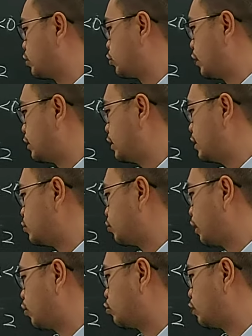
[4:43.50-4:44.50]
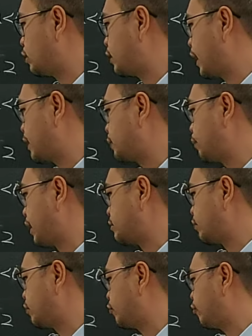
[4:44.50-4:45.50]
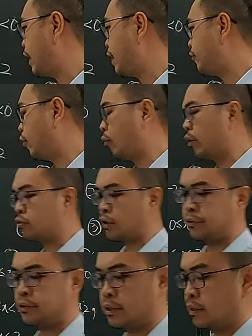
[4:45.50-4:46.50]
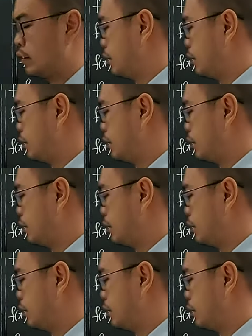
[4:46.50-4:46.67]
20 is 1 over 20x plus with 5 over 20